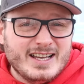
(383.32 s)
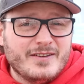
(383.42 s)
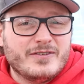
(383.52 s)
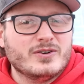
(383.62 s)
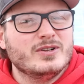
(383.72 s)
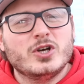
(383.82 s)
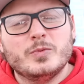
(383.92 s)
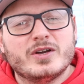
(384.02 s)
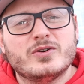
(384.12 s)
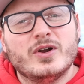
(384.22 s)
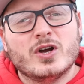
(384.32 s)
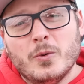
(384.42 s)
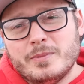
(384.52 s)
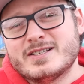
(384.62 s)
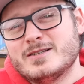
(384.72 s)
if you're only going to be growing a
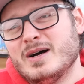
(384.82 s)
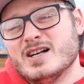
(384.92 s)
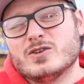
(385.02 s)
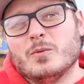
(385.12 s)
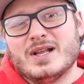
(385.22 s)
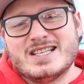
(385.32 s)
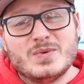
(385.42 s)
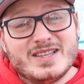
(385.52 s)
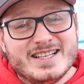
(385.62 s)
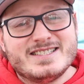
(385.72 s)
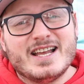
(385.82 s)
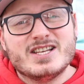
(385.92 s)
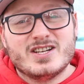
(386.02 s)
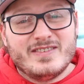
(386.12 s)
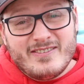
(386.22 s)
couple of tomato plants with the
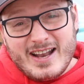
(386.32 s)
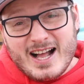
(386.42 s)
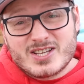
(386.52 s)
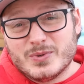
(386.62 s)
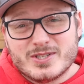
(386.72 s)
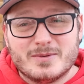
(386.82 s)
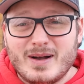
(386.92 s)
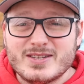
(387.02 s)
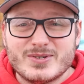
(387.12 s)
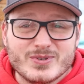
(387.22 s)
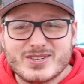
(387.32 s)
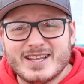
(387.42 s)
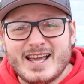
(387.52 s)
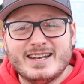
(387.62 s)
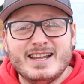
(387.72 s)
intention of having actual tomatoes
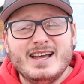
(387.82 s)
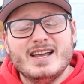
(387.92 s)
at the end,